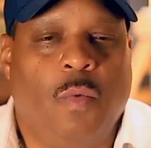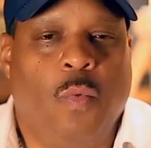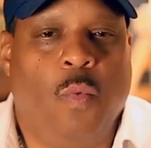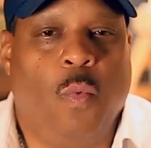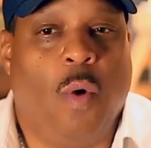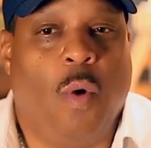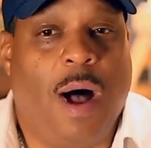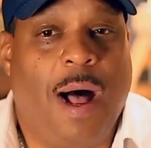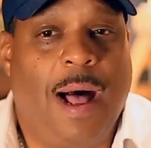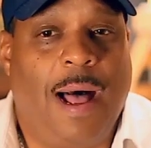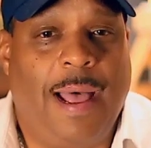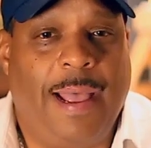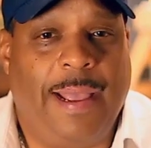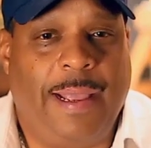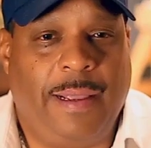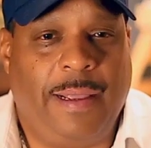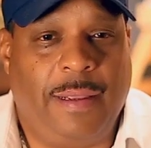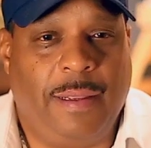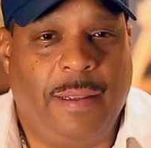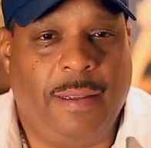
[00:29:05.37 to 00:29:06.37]

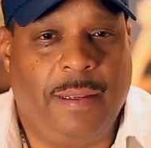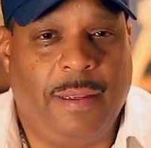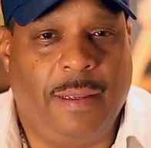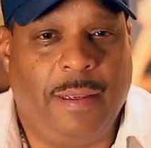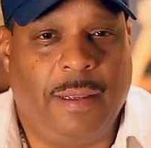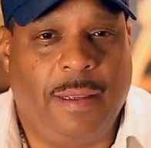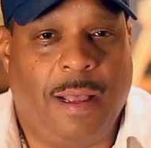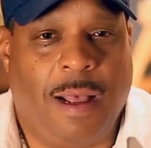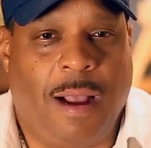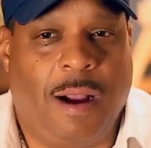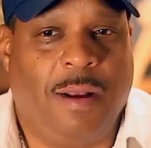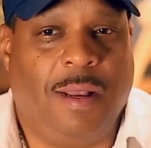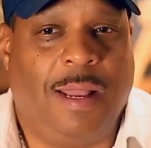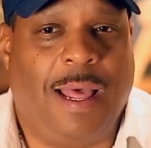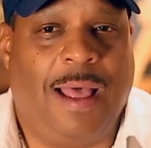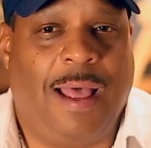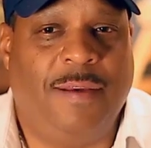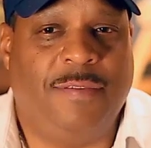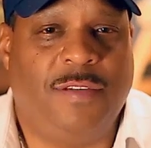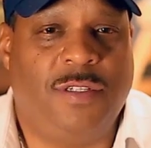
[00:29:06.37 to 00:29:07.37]
why our
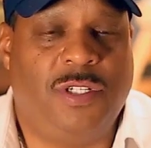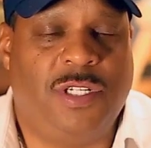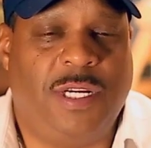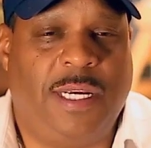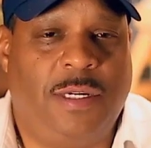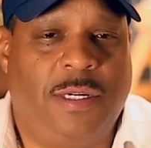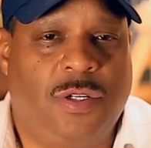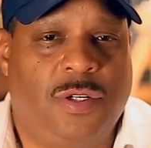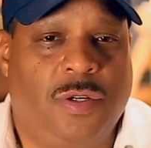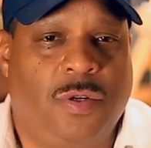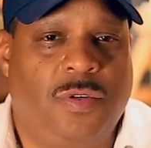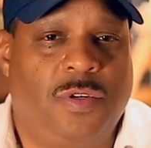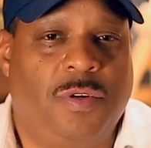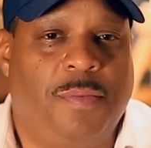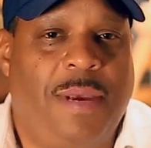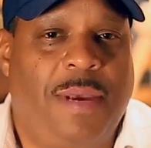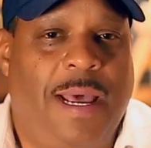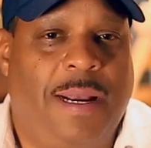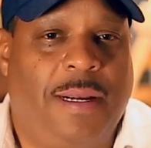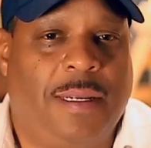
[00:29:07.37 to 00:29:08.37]
lives changed so
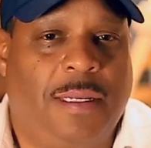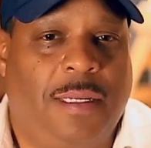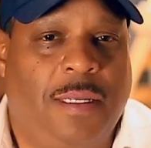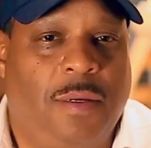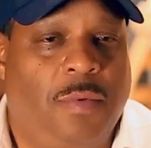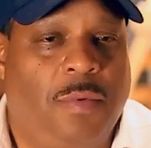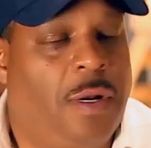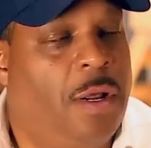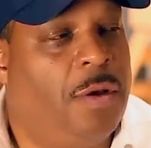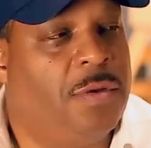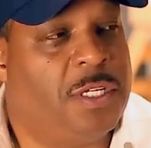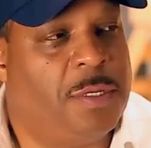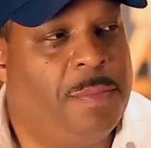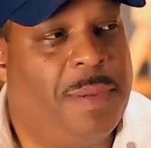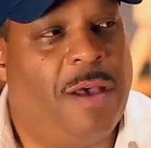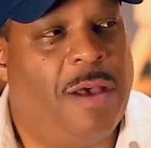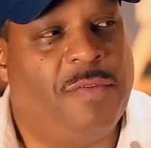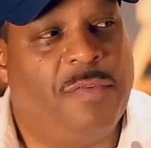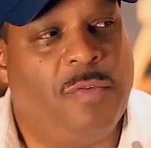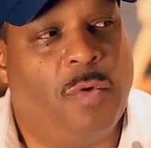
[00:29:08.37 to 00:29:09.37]
dramatically when I was
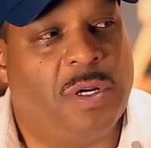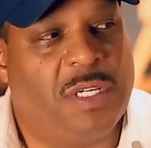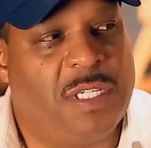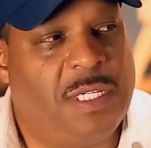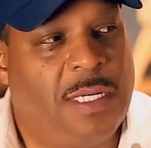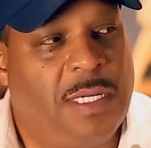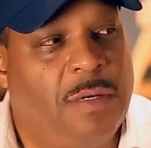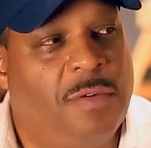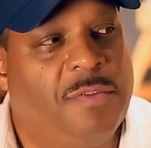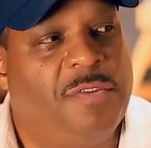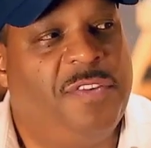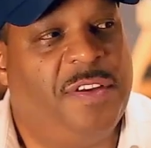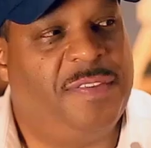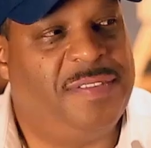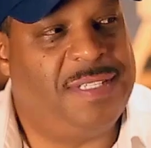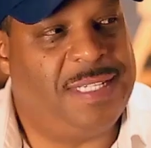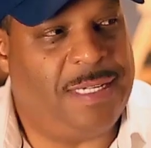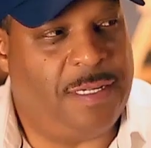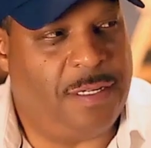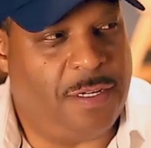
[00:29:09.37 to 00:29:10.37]
about 14,
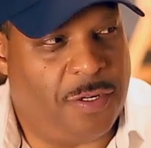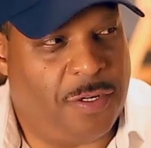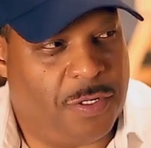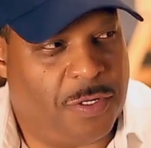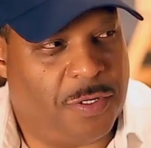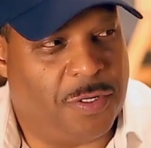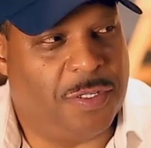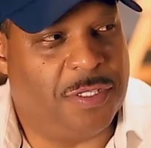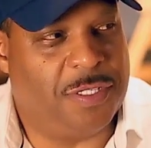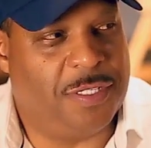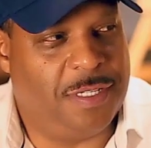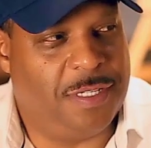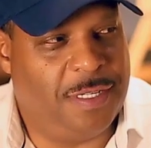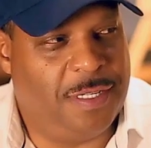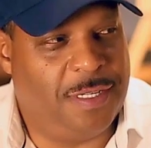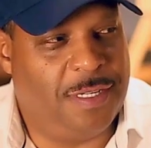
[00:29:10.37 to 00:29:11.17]
15 years old.